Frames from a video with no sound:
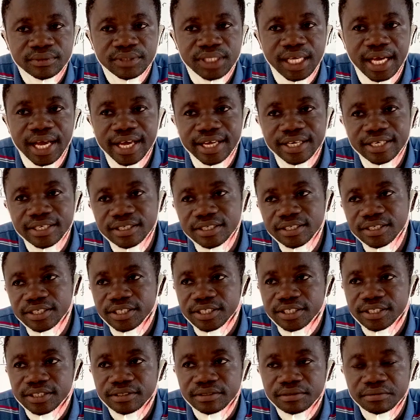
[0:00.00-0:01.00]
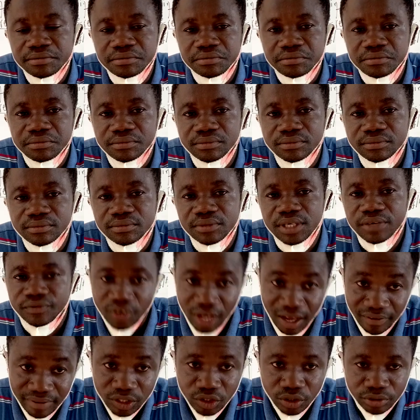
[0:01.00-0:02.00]
and if you
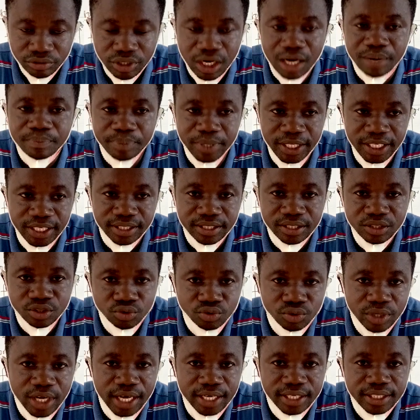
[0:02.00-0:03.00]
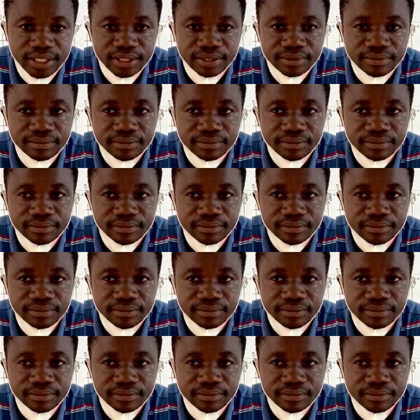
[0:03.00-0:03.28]
haven't subscribed, please do that.